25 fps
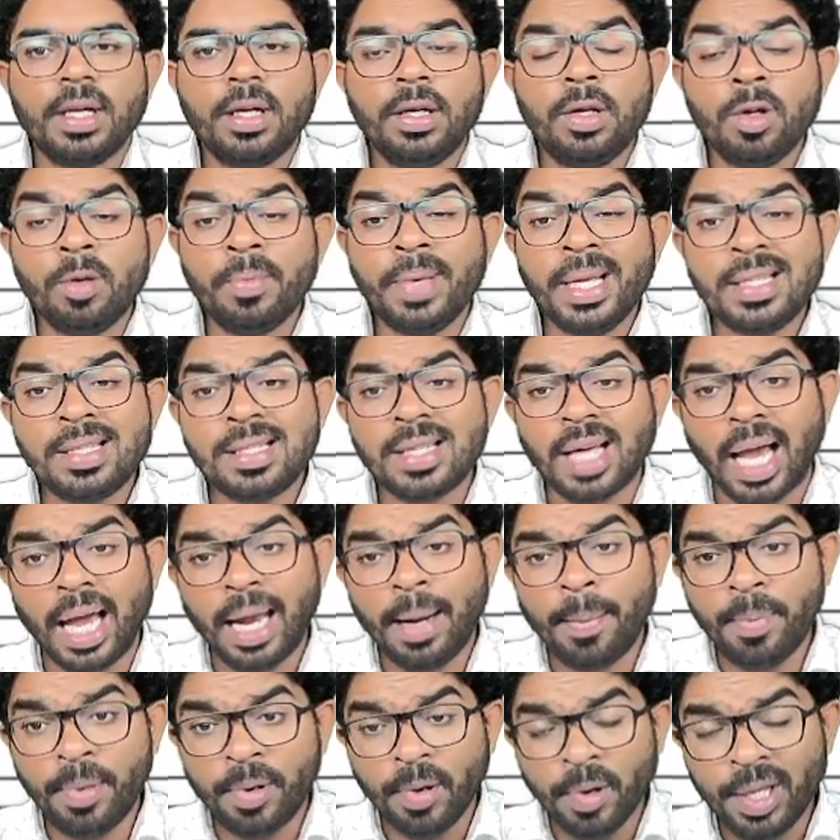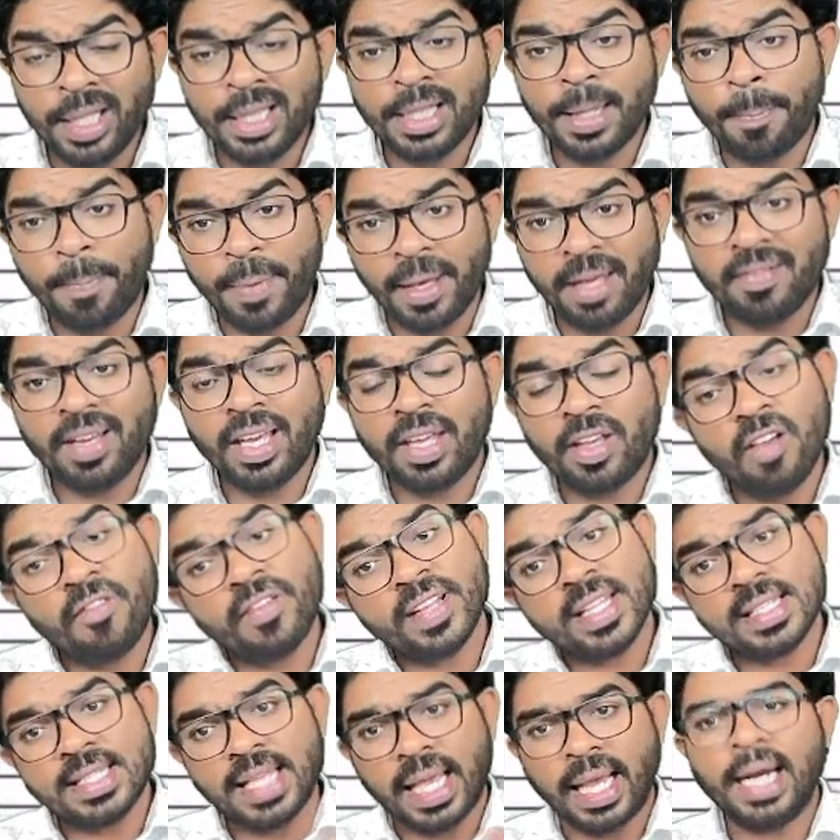2 means I am doing the PYQ
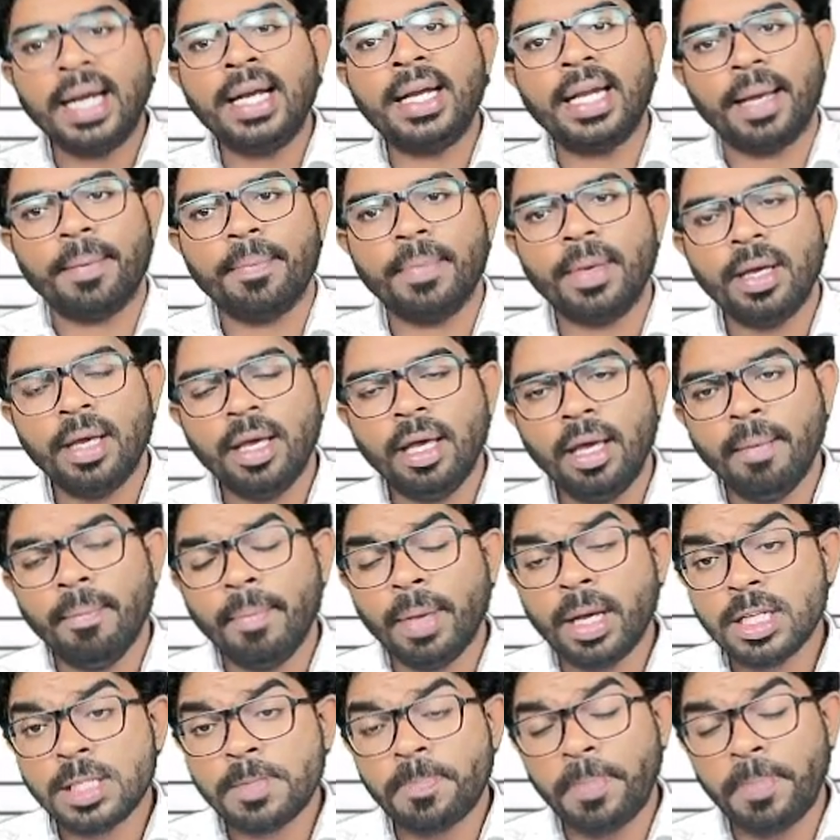for the second time, because